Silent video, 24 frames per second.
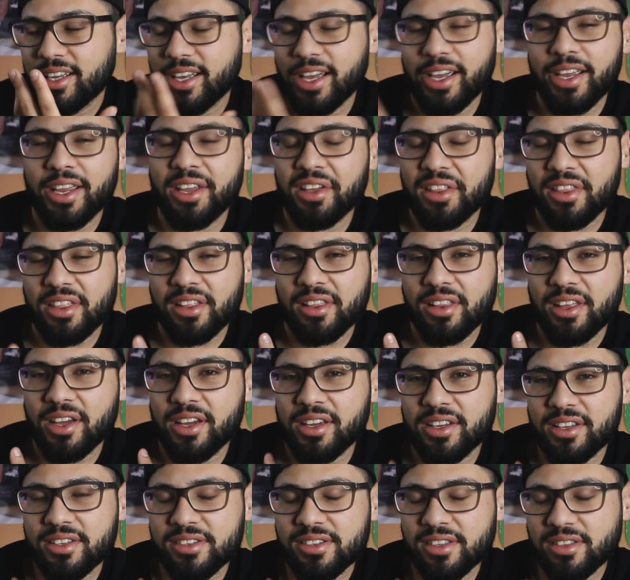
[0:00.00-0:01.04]
and get the
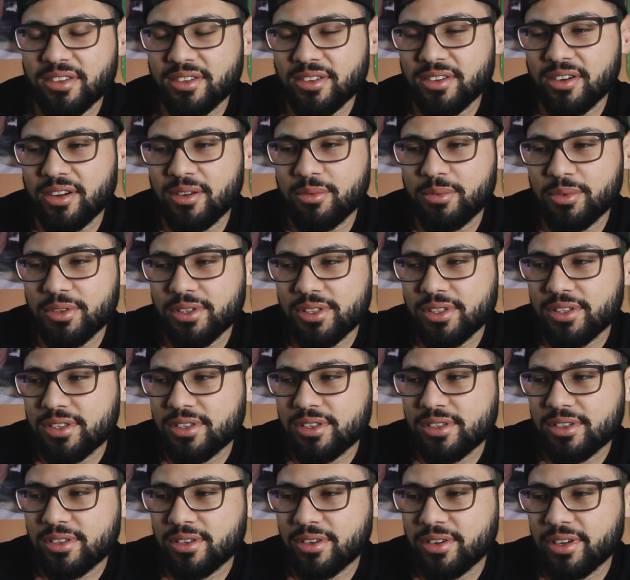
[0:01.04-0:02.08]
likes in the comments
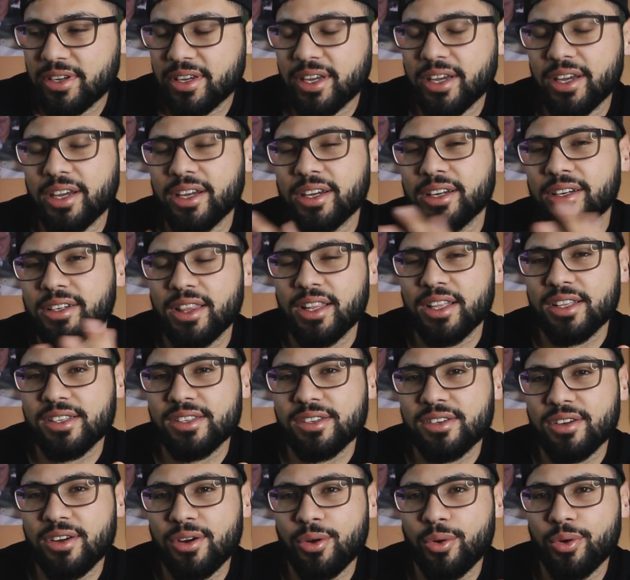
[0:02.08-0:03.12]
so yeah let's
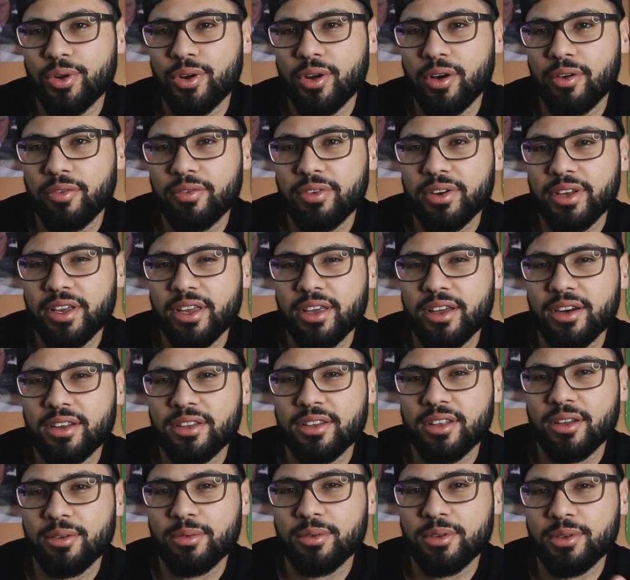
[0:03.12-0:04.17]
go and hopefully get a
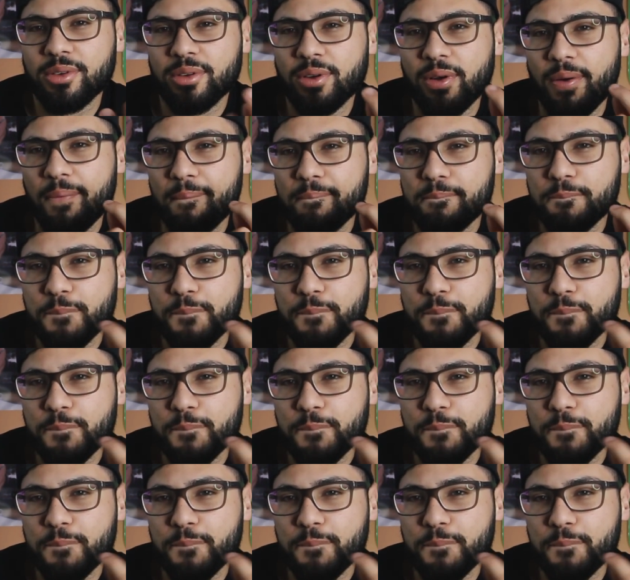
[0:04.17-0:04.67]
w